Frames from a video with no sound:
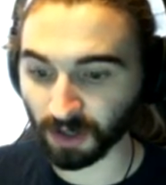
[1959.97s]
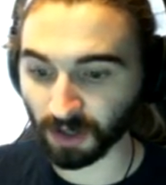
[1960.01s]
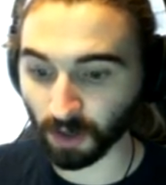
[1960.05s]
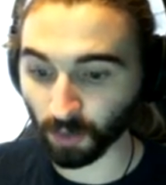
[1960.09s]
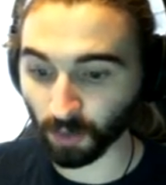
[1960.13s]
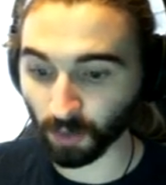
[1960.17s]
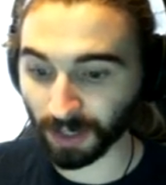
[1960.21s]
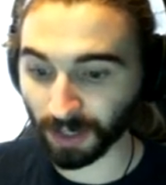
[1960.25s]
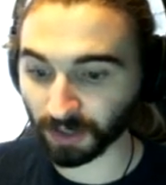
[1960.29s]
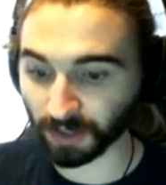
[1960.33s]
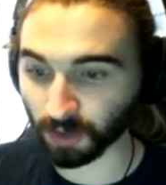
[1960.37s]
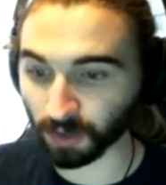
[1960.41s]

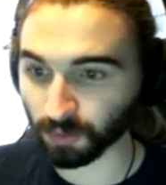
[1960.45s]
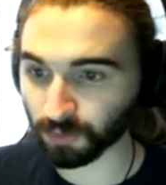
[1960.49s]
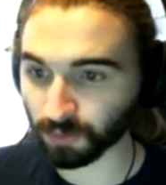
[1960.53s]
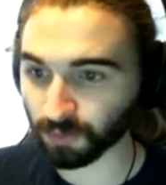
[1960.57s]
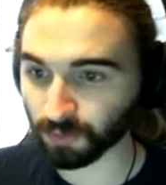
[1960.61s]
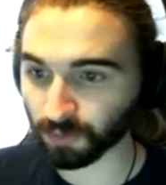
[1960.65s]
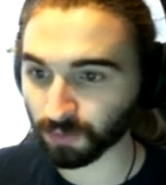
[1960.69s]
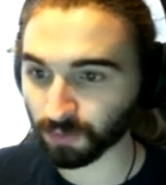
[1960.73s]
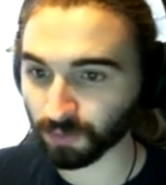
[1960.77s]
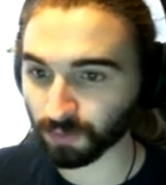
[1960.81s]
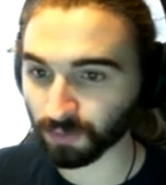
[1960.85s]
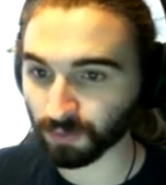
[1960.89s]
Oh, hello.
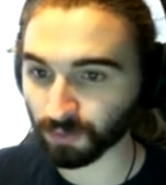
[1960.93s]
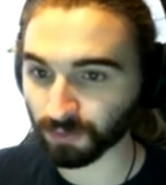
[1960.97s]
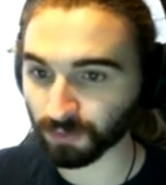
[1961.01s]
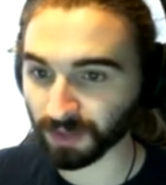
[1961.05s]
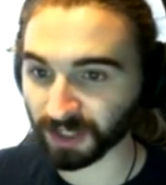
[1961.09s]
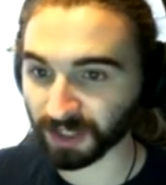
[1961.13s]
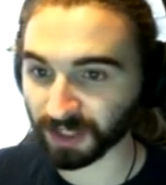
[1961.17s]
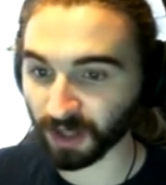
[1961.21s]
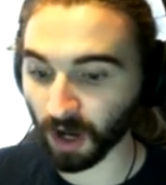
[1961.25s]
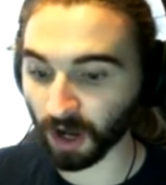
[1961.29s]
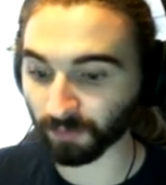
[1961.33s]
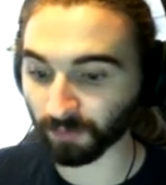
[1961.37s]

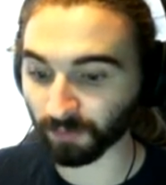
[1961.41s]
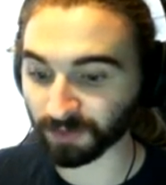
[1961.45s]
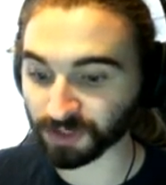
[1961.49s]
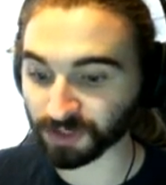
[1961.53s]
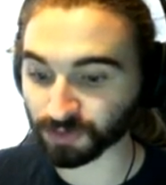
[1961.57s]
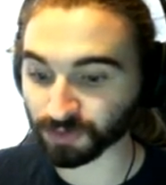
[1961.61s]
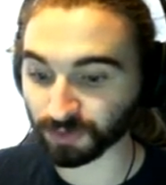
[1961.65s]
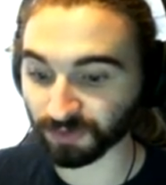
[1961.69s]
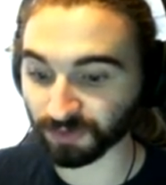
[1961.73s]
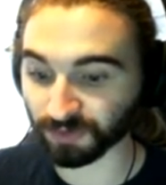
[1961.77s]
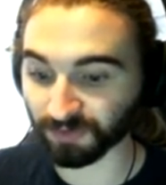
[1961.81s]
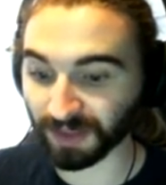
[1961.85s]
They can't
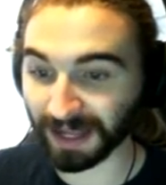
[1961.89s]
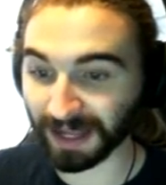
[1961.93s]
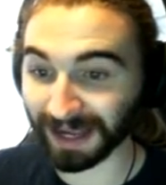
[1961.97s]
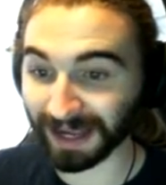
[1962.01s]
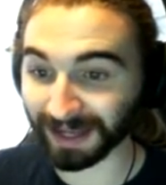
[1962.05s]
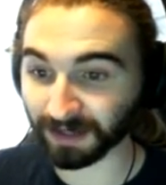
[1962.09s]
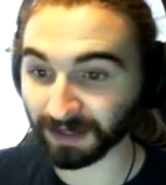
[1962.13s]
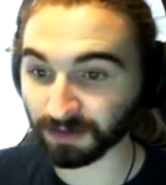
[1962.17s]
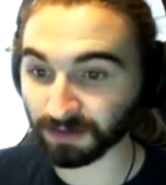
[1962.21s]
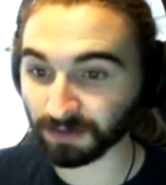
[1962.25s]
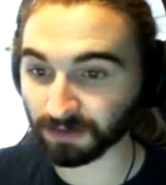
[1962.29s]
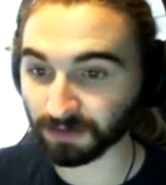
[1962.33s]
reach all of
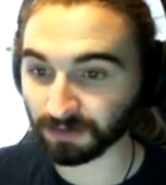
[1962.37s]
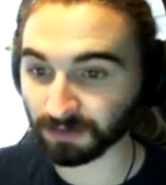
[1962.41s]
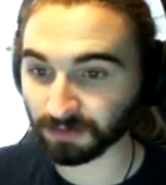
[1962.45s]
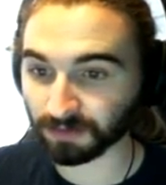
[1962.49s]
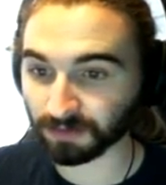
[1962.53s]
that.